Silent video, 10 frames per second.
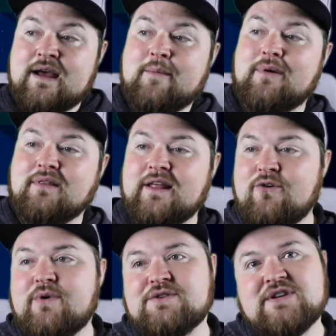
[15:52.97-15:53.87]
But
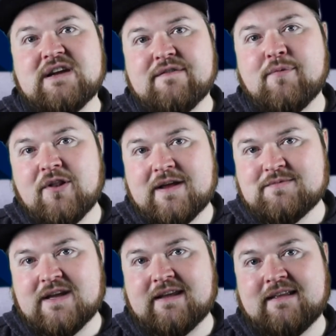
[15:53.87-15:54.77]
little achievable aims
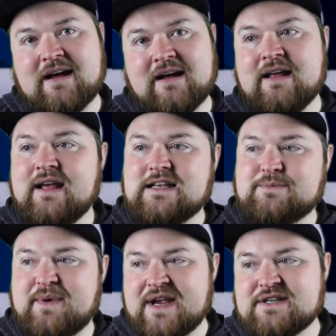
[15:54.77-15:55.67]
like that,
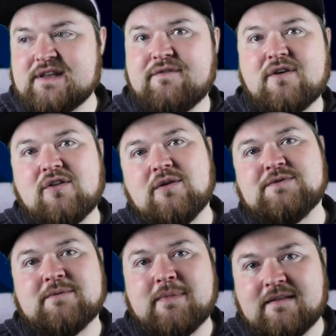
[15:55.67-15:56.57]
especially for clubs
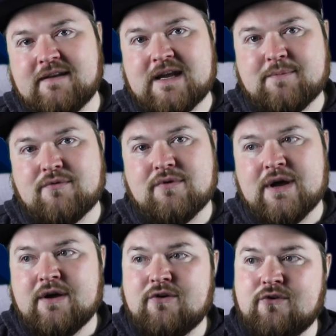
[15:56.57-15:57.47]
in mid-table
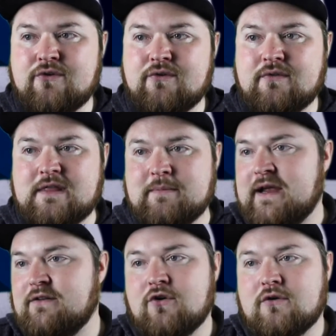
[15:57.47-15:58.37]
who they
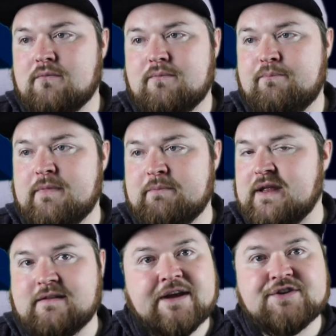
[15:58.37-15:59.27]
might not be in
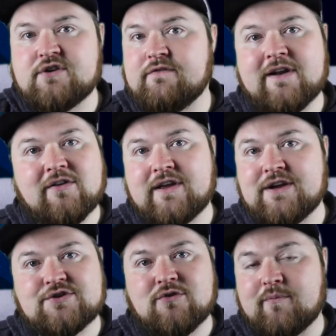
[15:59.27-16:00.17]
danger of
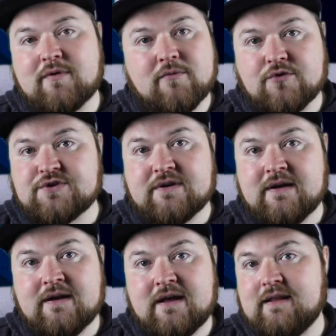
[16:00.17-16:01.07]
relegation or promotion
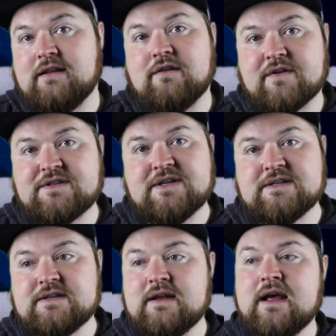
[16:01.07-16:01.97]
at the end of a
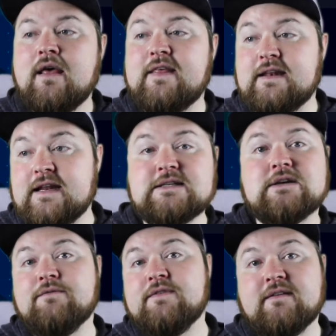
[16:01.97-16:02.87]
season, they need
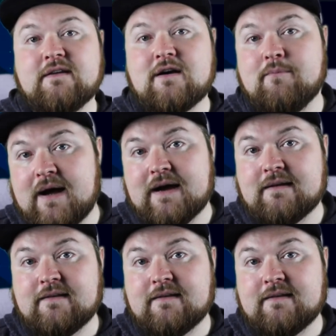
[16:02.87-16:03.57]
something to come back to.